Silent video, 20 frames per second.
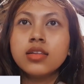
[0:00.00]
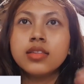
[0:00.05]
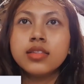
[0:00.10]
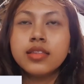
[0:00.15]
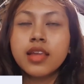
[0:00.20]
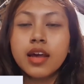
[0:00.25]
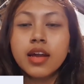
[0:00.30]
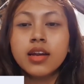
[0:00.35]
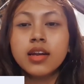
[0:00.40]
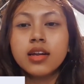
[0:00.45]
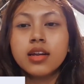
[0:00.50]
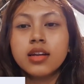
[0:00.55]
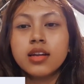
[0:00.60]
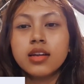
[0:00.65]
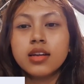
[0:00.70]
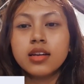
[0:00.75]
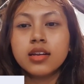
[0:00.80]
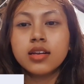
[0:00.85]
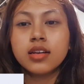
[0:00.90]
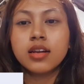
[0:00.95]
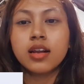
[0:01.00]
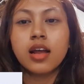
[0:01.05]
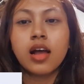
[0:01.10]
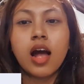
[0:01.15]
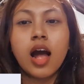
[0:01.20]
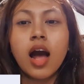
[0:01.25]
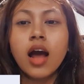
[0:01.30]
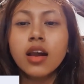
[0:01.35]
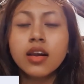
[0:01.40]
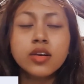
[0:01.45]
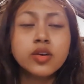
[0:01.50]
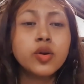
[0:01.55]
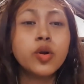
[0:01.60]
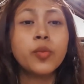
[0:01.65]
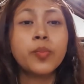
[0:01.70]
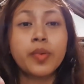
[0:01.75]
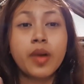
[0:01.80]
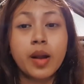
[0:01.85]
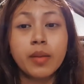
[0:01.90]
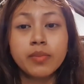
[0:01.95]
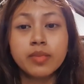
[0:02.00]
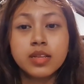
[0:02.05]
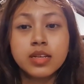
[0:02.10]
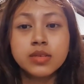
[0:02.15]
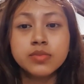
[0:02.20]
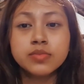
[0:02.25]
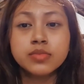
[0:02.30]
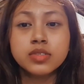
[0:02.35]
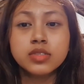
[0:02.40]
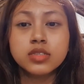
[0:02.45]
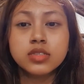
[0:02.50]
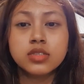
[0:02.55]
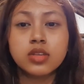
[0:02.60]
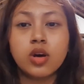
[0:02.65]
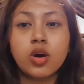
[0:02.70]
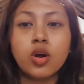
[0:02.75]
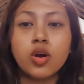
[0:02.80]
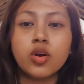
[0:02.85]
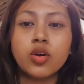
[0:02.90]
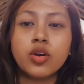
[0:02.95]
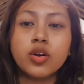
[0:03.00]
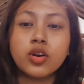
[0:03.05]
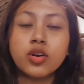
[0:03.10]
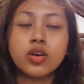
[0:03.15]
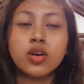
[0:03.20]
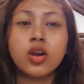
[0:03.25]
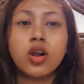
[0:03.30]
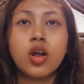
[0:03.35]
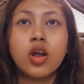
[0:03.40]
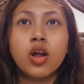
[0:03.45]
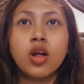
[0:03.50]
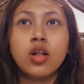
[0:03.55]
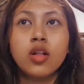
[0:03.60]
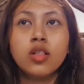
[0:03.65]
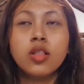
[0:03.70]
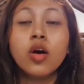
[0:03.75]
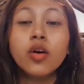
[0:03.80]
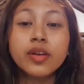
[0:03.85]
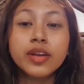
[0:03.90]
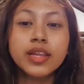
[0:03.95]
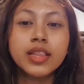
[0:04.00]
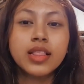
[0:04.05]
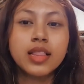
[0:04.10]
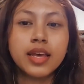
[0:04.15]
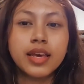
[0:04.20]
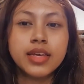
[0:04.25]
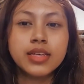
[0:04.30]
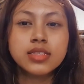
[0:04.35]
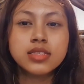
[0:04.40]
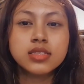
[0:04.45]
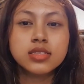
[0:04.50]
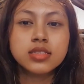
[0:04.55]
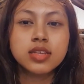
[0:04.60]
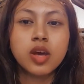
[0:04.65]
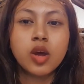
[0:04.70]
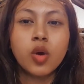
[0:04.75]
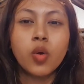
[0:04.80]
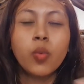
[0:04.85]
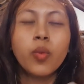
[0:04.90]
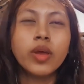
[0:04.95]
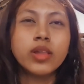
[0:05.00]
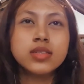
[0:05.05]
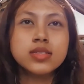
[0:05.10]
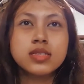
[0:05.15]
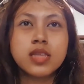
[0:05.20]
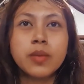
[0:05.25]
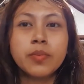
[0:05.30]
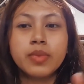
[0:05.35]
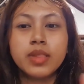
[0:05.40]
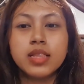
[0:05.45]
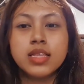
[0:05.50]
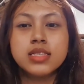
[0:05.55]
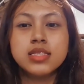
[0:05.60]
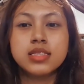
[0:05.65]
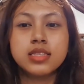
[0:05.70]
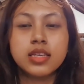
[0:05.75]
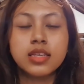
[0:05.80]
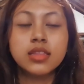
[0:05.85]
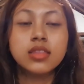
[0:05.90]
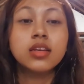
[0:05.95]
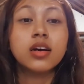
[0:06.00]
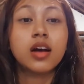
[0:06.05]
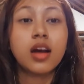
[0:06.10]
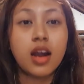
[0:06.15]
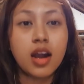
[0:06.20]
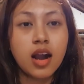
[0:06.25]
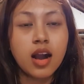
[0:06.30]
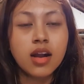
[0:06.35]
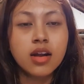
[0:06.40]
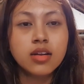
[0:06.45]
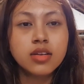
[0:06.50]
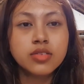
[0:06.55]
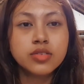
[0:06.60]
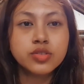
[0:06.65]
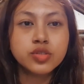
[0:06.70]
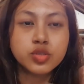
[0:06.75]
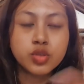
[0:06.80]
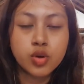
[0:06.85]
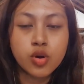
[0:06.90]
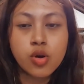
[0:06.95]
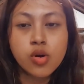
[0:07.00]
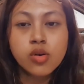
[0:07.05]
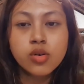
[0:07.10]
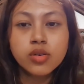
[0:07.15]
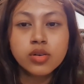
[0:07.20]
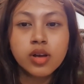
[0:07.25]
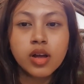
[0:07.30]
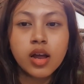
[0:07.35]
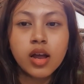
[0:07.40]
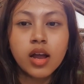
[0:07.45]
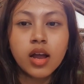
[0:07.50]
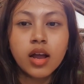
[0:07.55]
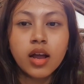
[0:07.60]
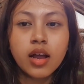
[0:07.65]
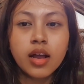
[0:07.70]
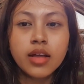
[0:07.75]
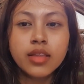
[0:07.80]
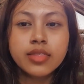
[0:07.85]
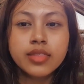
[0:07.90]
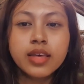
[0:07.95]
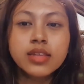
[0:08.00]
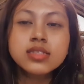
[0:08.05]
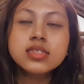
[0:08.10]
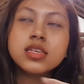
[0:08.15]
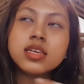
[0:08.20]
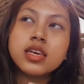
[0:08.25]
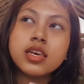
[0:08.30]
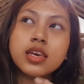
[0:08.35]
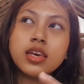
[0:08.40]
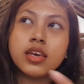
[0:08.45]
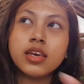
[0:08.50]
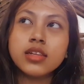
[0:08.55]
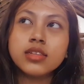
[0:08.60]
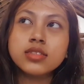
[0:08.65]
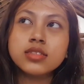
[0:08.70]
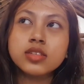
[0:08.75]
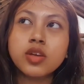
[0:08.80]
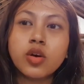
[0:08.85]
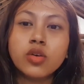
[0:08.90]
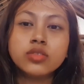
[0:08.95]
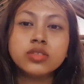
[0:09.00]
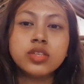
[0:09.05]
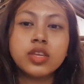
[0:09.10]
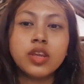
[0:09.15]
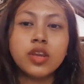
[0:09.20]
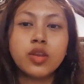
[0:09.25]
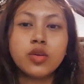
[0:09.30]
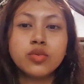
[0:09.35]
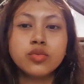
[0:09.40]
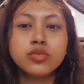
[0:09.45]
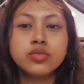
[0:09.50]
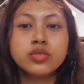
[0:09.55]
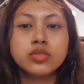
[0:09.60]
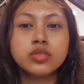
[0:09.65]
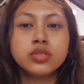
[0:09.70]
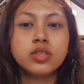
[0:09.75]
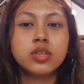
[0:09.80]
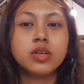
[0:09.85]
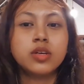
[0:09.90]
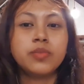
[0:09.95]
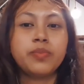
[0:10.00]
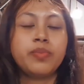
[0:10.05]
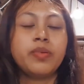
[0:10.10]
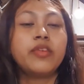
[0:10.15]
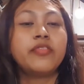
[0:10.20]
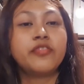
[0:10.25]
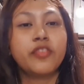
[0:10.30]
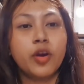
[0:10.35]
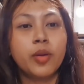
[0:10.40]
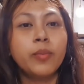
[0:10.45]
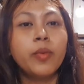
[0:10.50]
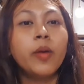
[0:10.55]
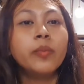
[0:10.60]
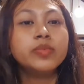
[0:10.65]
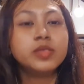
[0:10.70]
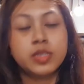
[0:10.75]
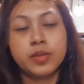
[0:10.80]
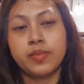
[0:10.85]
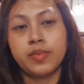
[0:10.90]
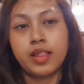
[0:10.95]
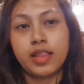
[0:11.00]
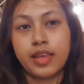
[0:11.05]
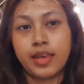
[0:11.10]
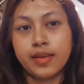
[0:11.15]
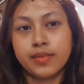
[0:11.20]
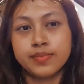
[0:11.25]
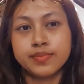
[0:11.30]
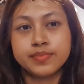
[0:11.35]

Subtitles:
there are no problems or long delays when stabilizing the car, so that it continues to perform optimally.